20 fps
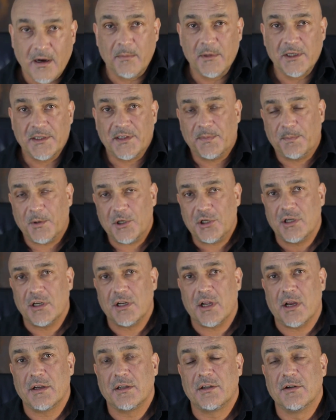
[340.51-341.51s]
I'm especially
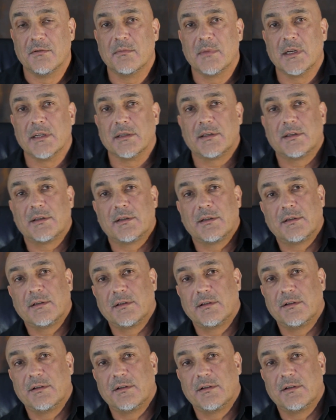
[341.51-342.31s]
going to miss